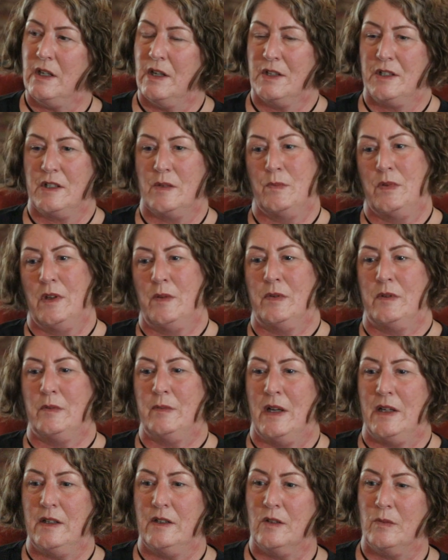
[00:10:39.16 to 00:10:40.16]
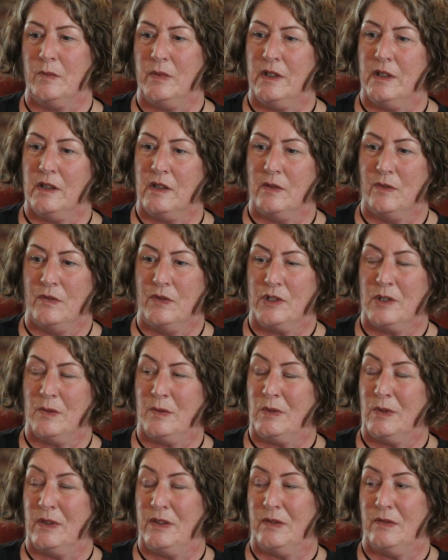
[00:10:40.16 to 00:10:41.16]
you know, some people might not be
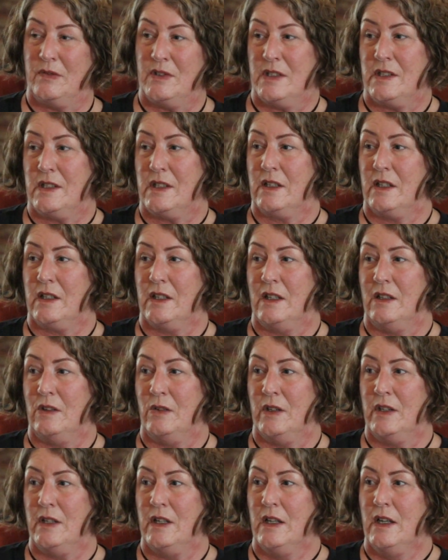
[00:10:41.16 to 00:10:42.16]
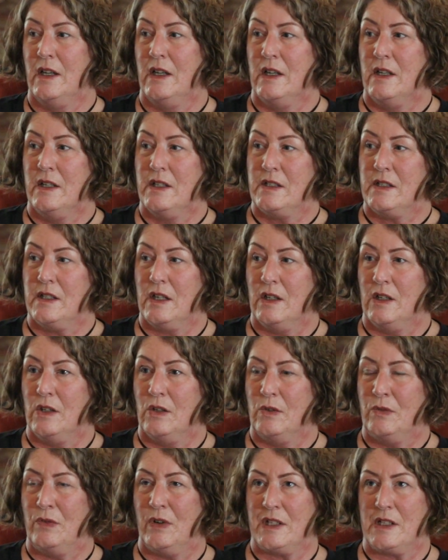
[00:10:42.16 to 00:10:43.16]
comfortable with visiting a gallery.
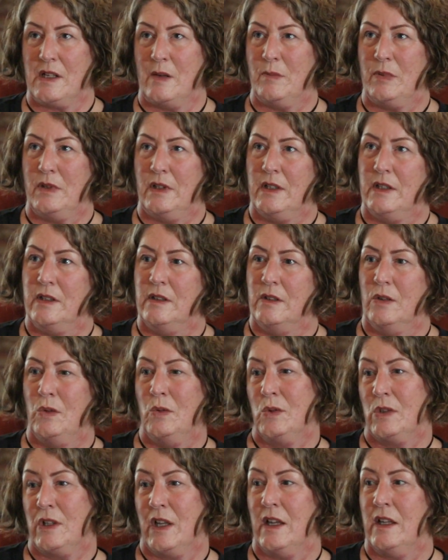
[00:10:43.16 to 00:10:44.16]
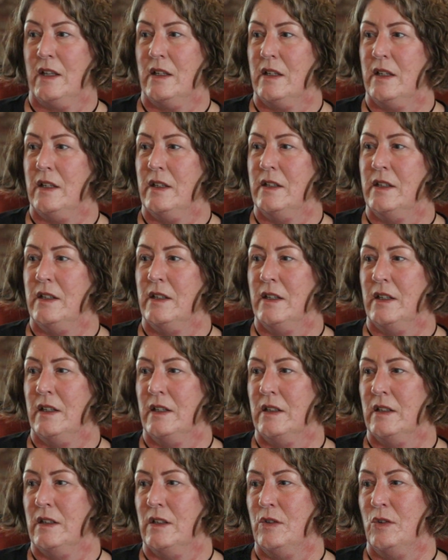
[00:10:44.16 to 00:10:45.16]
So, for example, in Houlgate in
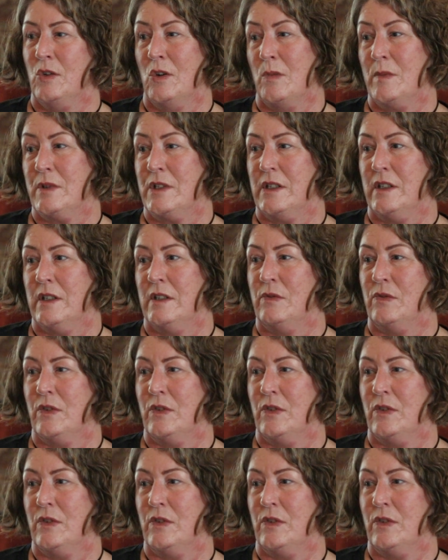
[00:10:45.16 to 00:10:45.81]
Normandy in